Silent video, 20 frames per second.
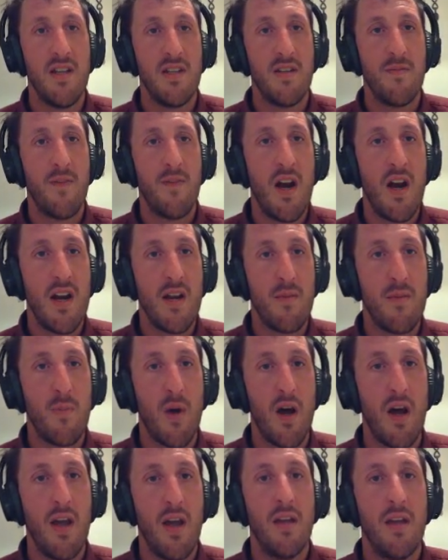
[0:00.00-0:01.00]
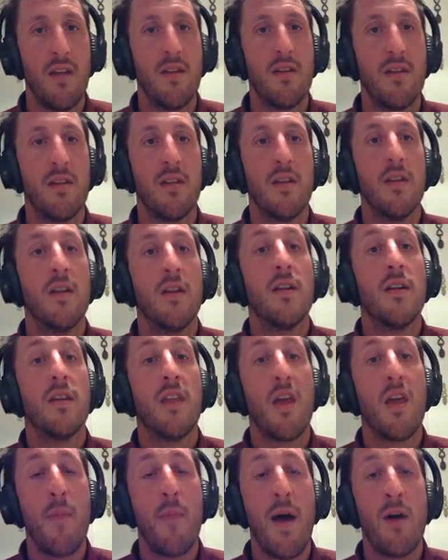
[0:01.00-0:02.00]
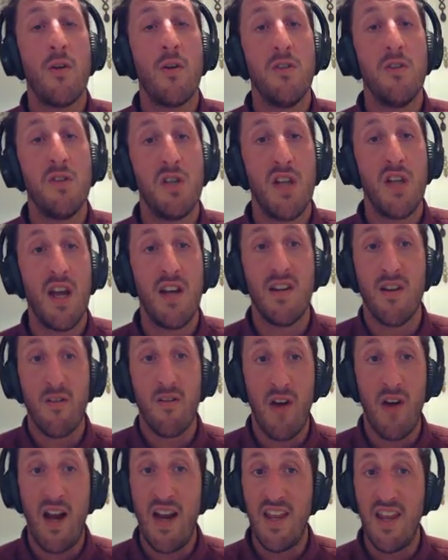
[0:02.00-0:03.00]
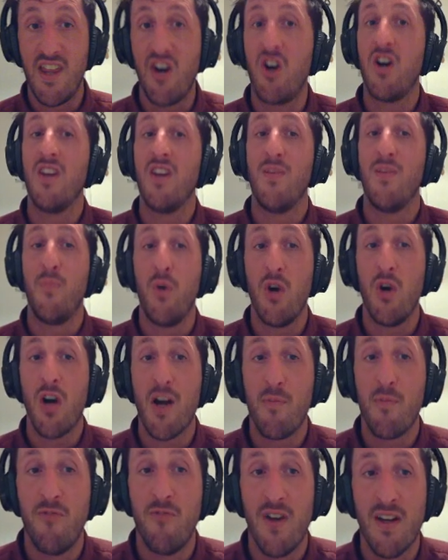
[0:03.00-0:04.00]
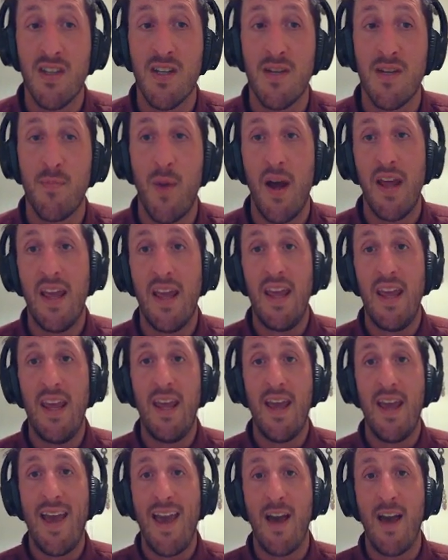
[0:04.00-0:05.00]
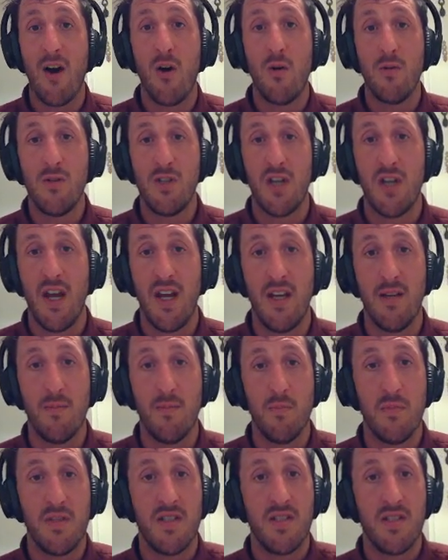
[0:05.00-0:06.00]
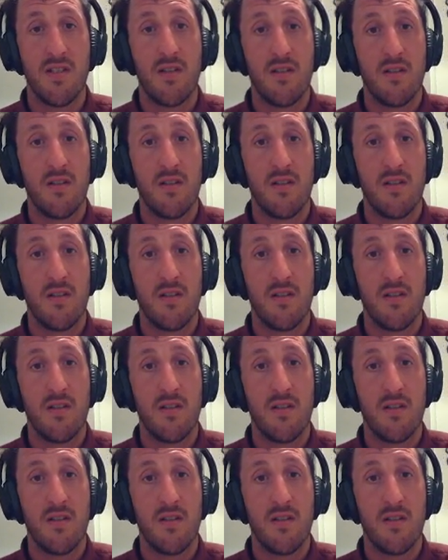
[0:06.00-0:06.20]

Divided by the amount of shades of grey that are in the book written by E.L. James.